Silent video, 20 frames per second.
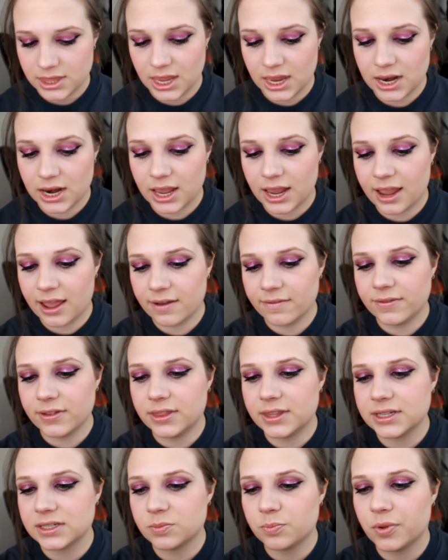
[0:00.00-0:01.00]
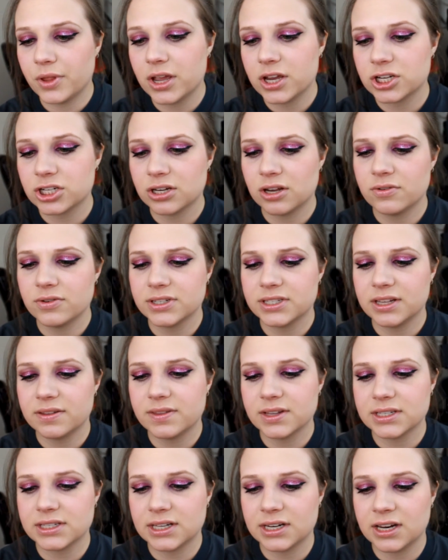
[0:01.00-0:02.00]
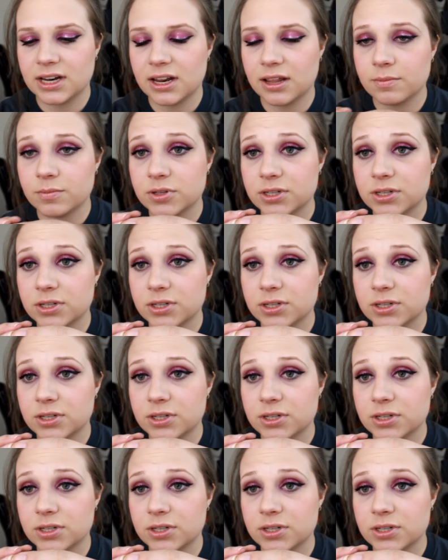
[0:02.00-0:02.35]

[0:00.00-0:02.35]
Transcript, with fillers: Then I have this blush. I received this in an